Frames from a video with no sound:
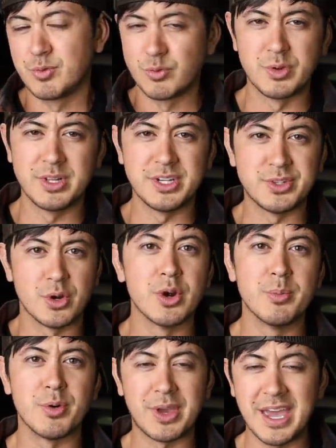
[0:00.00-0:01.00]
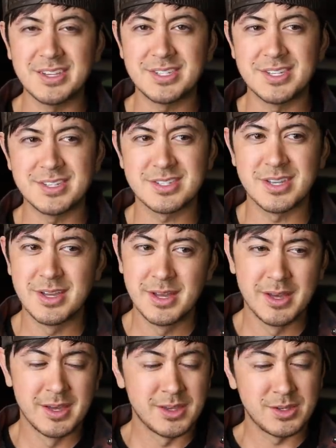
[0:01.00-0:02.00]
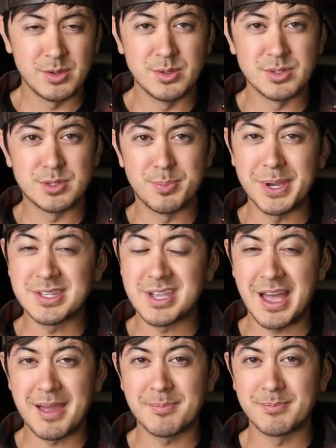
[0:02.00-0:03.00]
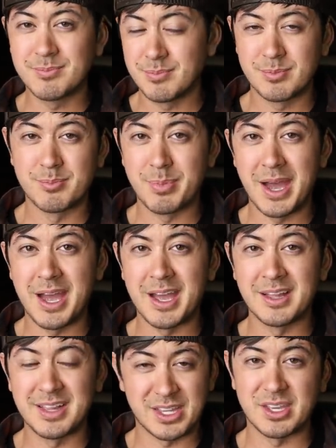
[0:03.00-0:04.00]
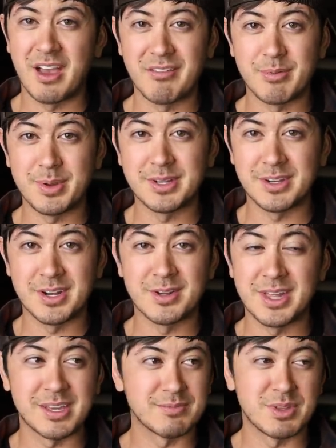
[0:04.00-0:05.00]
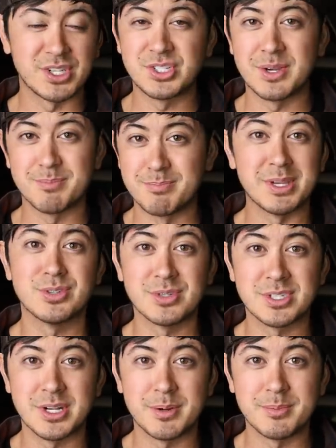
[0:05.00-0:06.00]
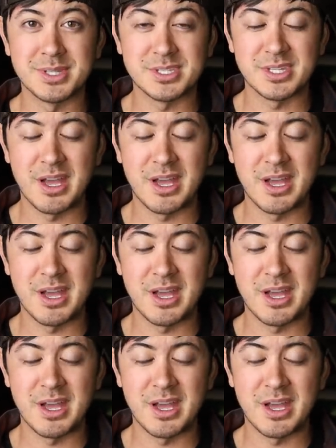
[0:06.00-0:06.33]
really durable cases used big time by like the government, you know, like they ship missiles in them and